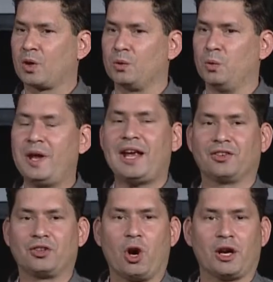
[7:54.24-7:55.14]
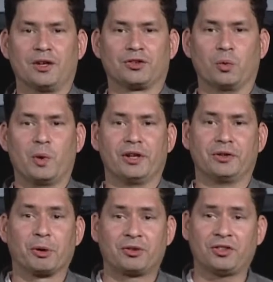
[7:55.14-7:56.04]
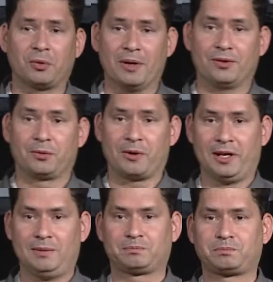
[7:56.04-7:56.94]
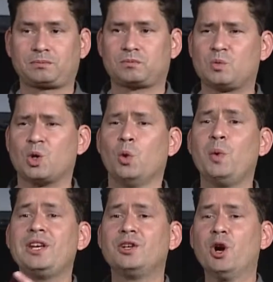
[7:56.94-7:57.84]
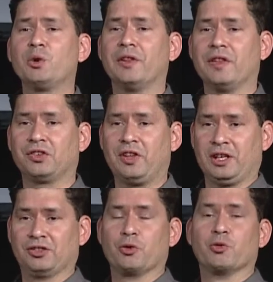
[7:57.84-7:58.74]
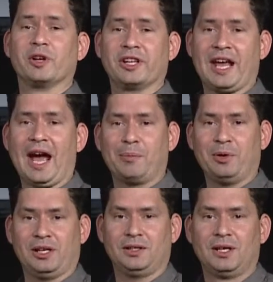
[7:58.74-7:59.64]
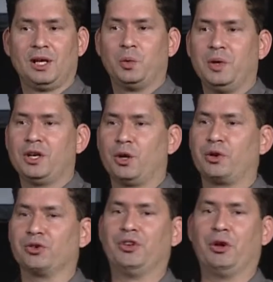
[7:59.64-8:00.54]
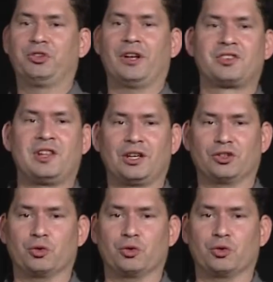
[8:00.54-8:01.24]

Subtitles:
we as an audience are willing participants, right? We know that this thing isn't really happening. We know there's no such thing as